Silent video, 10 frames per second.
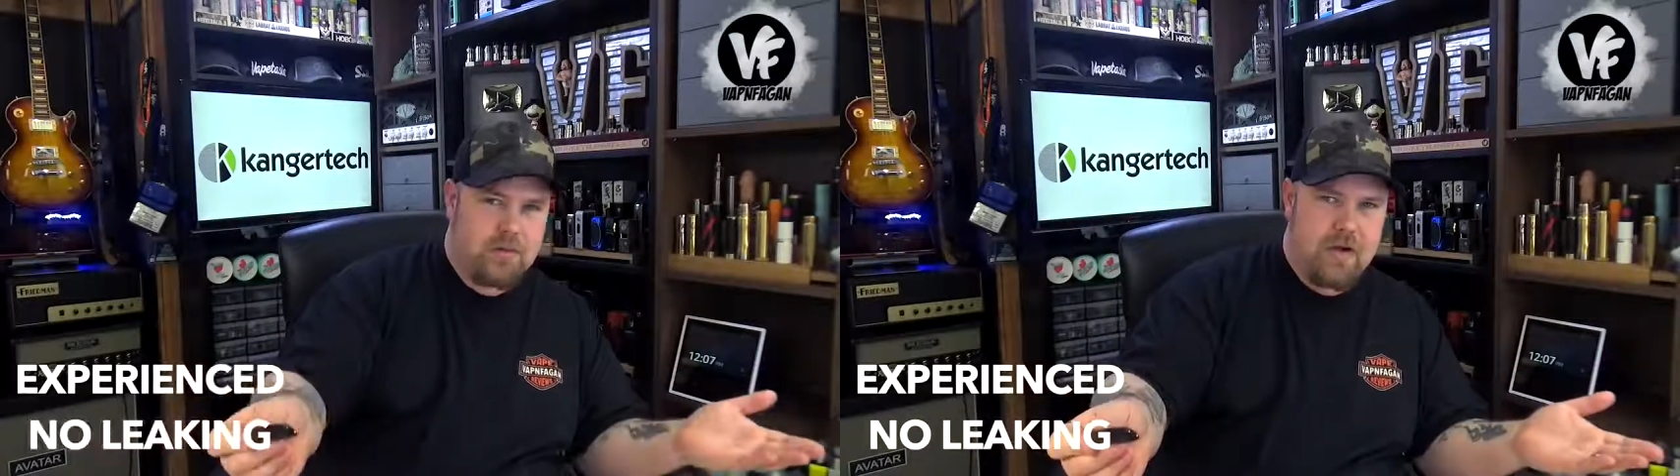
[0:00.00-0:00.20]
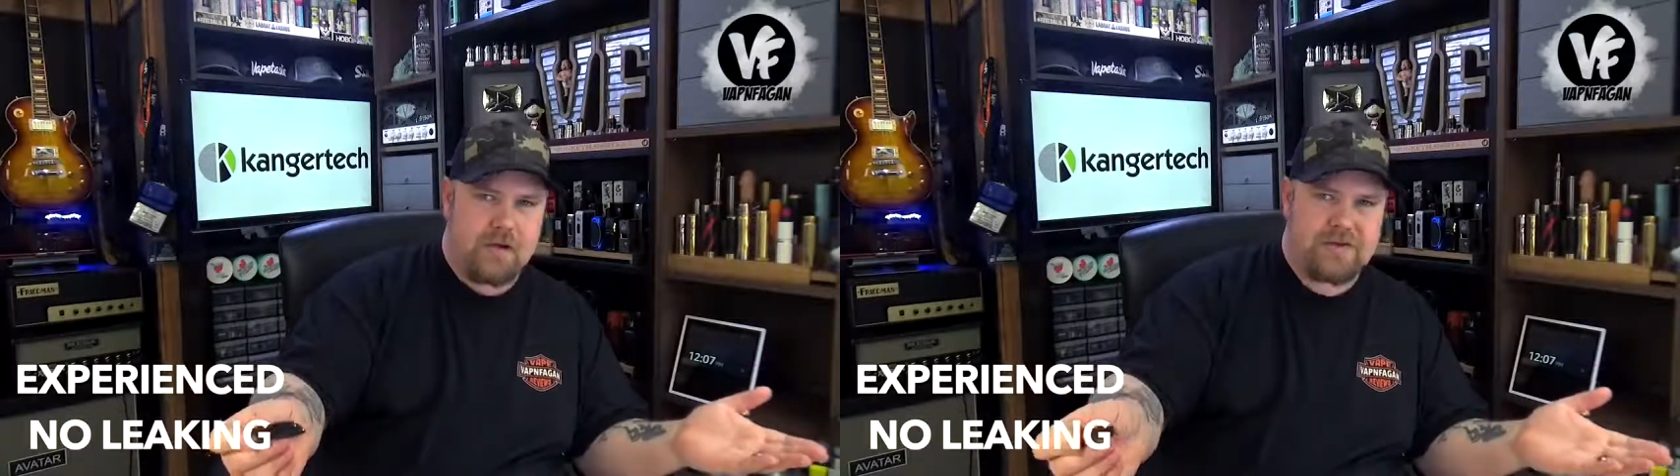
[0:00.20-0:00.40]

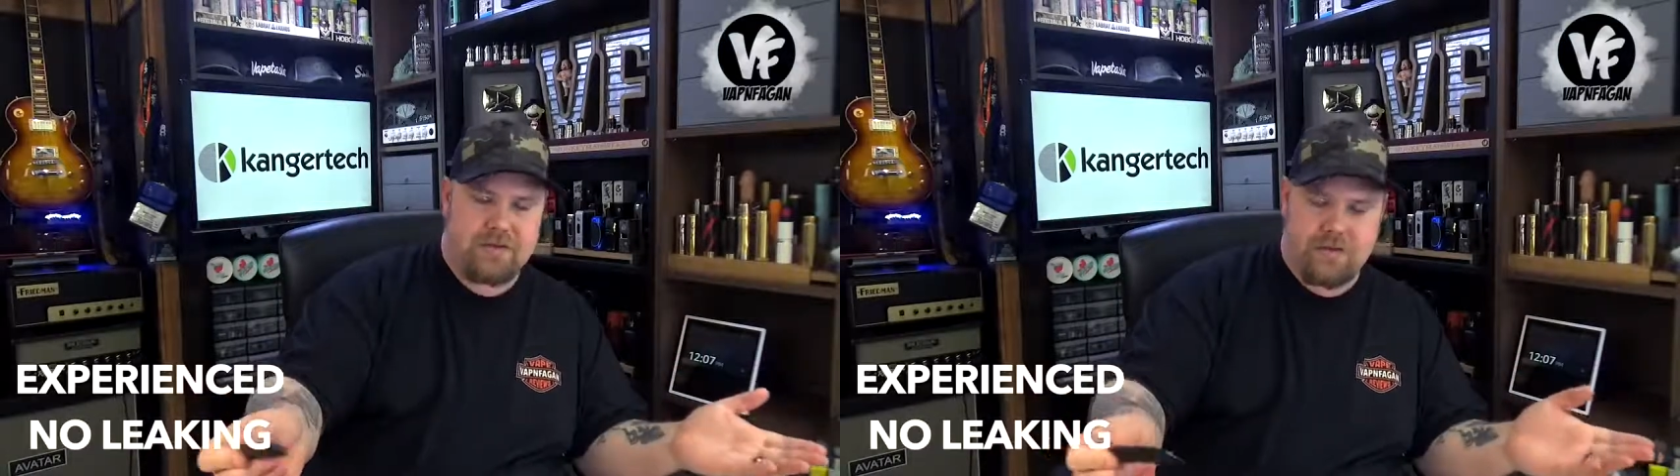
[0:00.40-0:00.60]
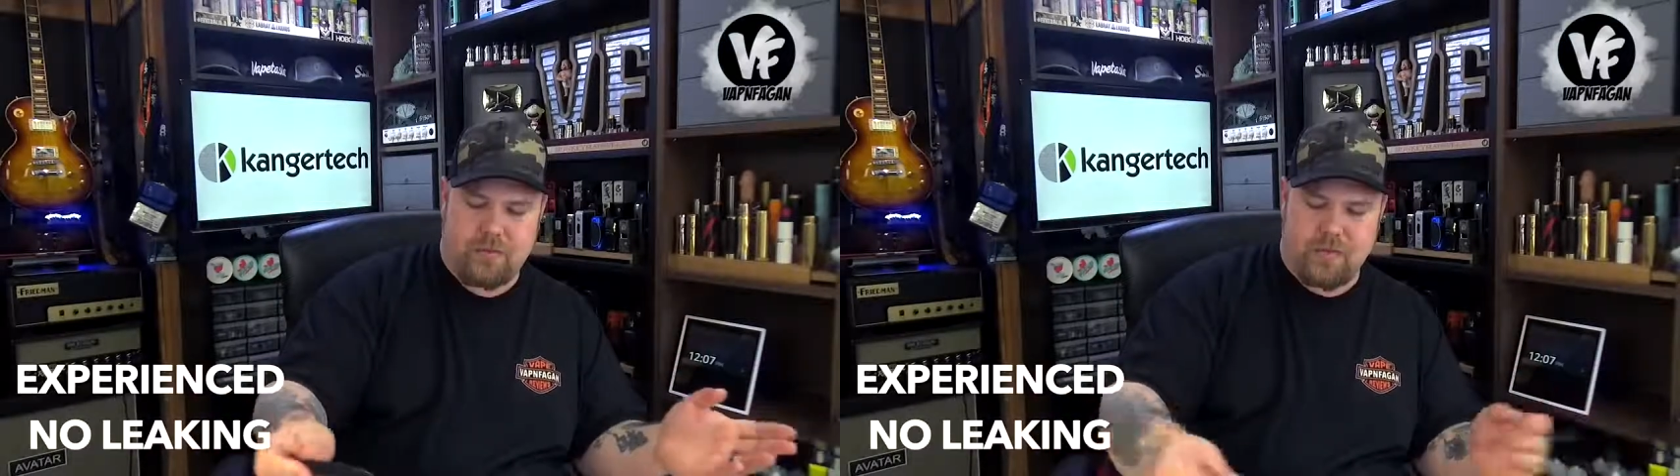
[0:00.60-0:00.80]
well, so
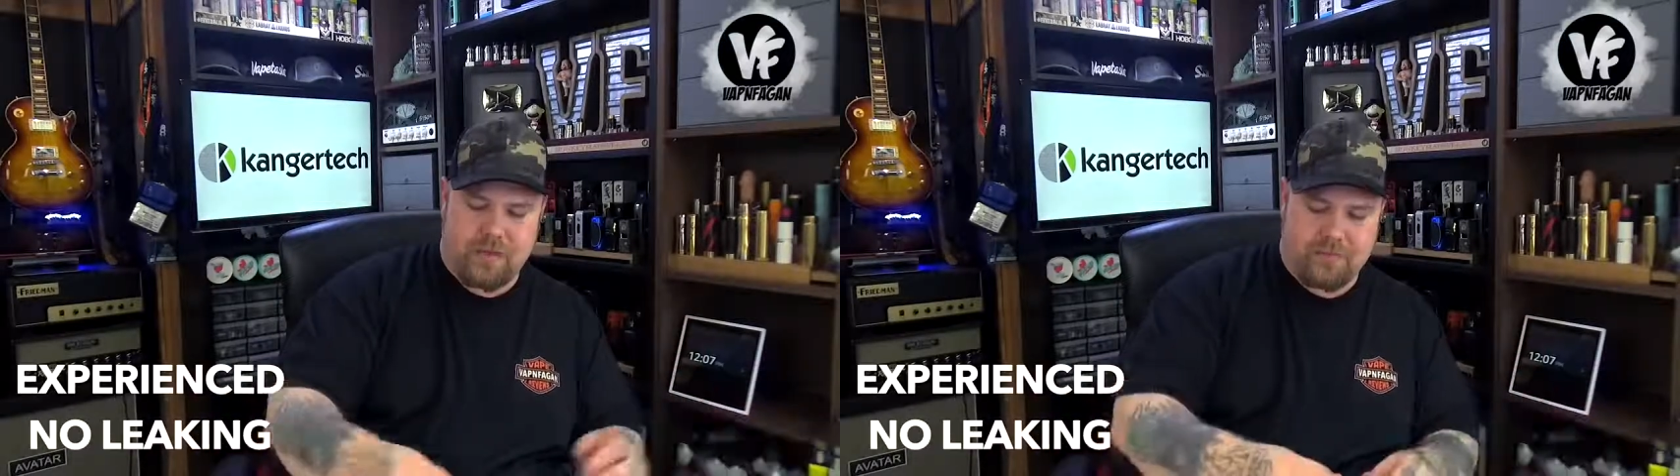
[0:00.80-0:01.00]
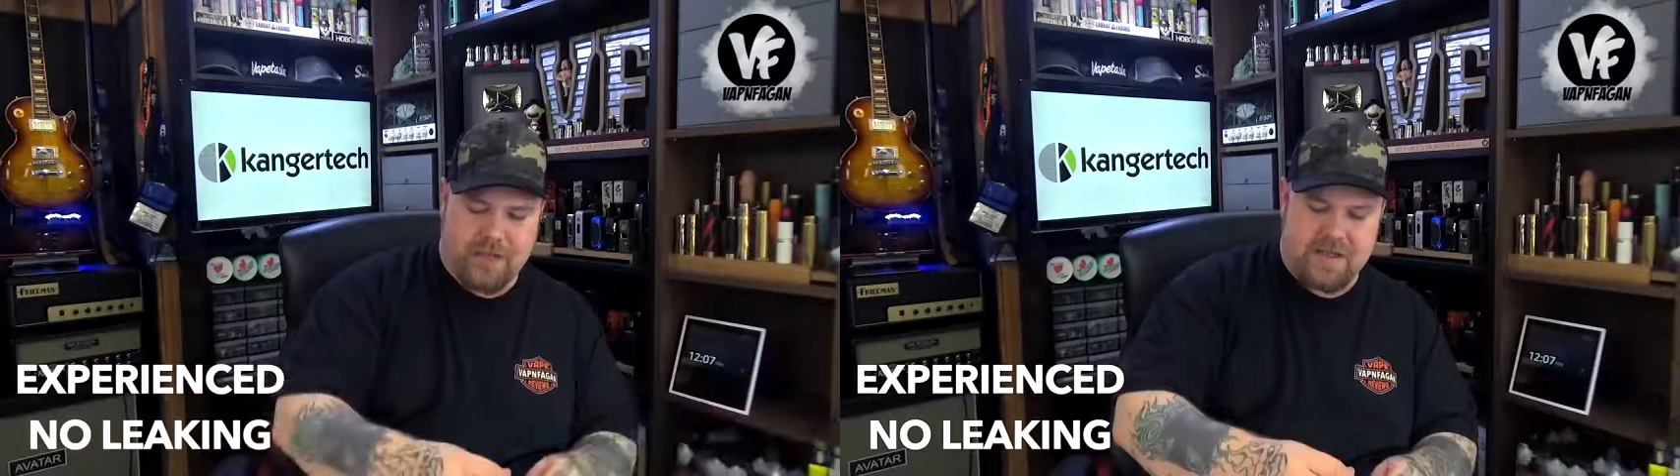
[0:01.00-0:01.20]
no real
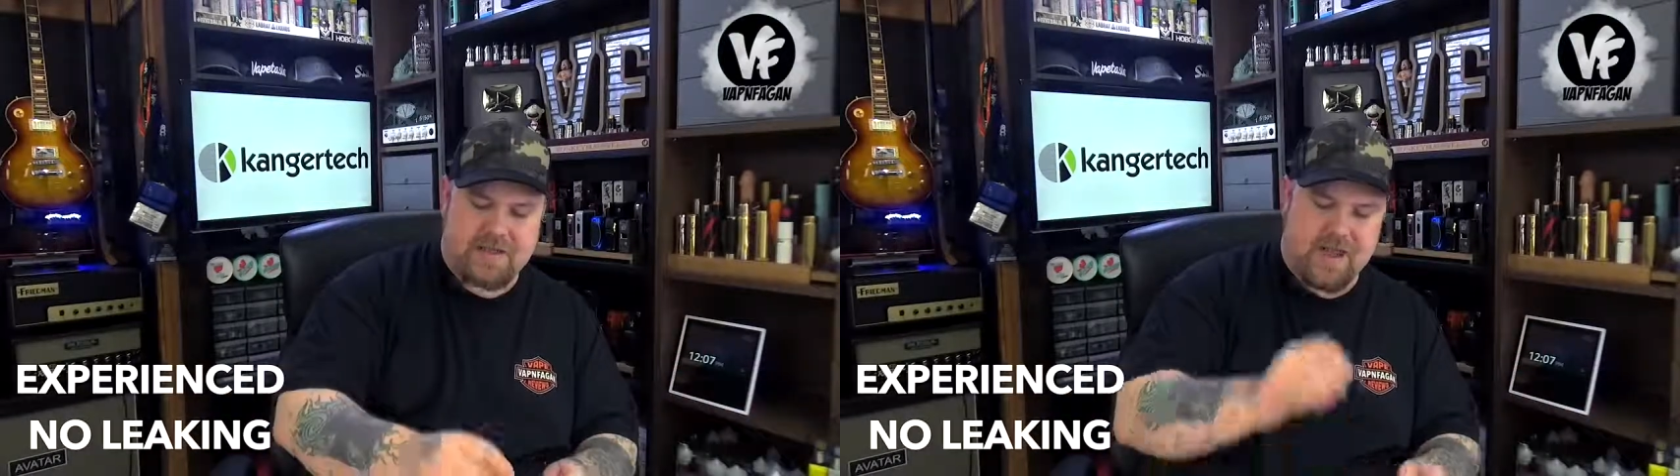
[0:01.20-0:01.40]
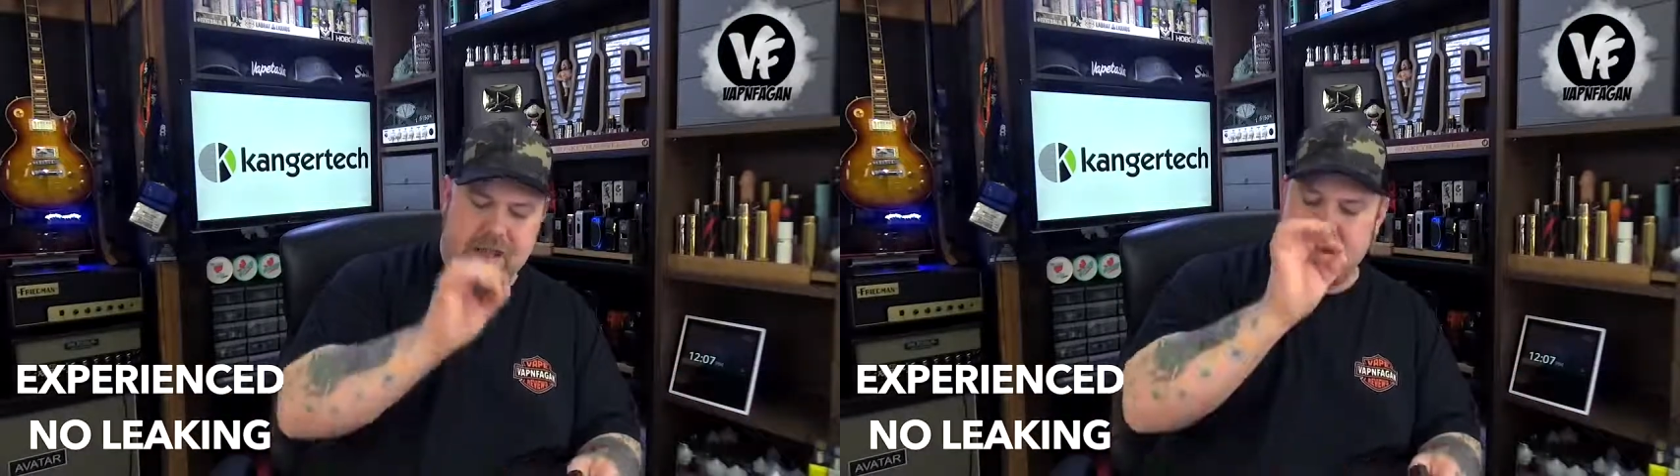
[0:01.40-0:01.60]
complaints.